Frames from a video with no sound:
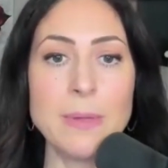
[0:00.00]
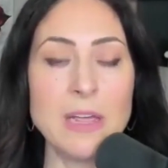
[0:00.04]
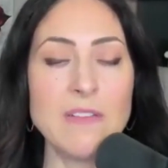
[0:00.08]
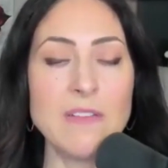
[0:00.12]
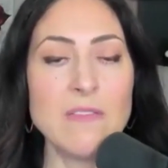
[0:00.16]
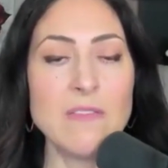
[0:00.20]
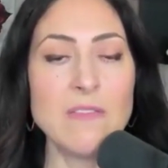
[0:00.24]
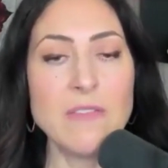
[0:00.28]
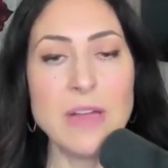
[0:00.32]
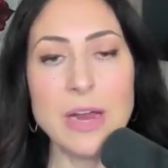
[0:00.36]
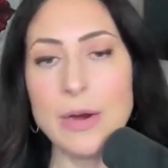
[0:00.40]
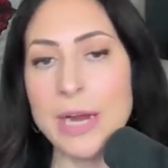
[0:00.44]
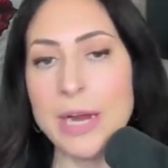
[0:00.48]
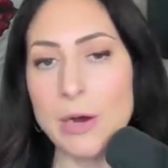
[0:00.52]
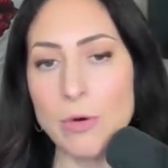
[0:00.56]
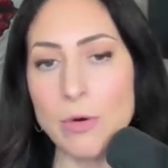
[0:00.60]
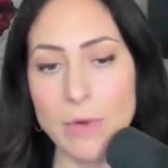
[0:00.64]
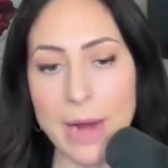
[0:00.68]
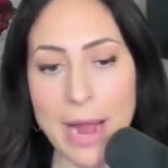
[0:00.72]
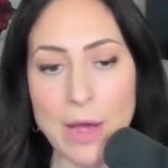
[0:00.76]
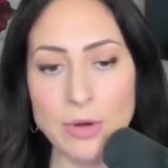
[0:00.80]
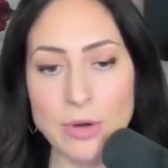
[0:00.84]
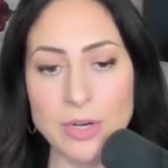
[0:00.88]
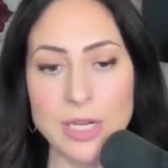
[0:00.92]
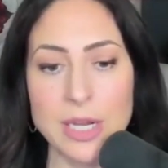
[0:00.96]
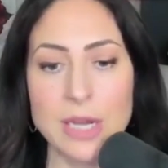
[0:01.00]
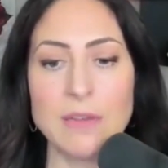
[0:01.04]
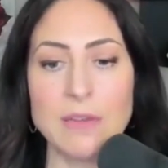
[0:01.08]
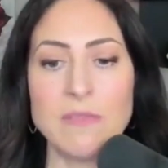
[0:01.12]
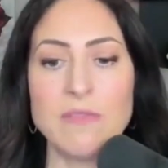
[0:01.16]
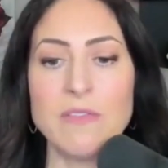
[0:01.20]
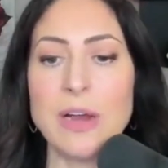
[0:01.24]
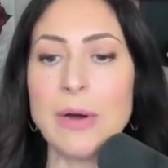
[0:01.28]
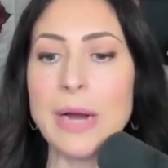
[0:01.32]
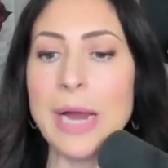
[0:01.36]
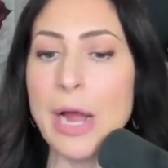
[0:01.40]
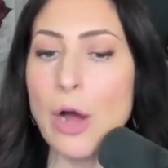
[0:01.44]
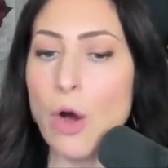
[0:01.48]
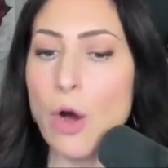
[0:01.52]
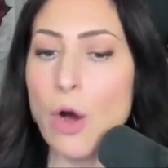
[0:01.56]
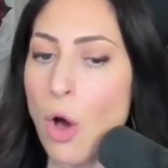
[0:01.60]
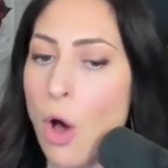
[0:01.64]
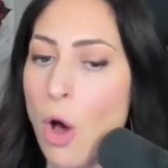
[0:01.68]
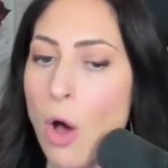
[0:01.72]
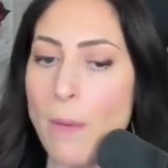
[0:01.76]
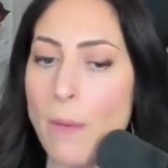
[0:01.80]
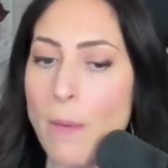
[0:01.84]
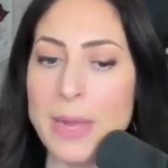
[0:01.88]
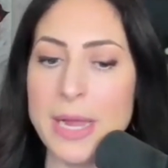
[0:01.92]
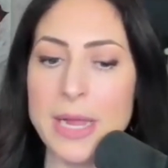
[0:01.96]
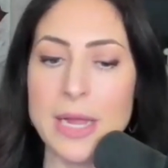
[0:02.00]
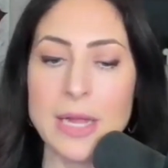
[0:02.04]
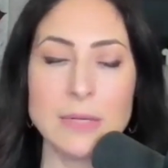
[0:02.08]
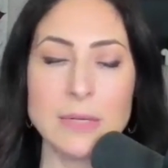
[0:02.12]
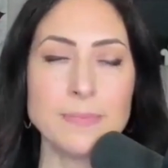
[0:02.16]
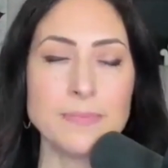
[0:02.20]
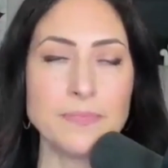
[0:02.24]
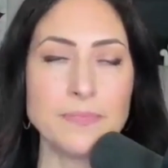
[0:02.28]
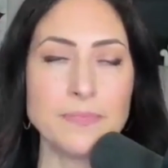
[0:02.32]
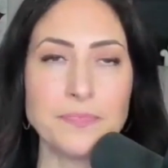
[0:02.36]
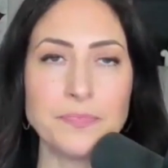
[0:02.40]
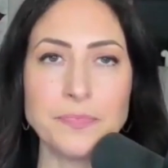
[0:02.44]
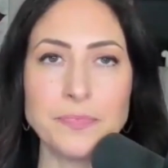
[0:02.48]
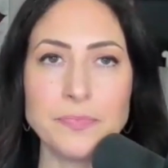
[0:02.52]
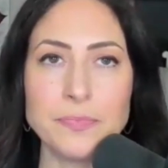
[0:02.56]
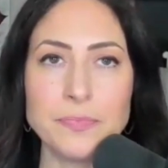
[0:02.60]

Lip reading: being very grounded, very calming,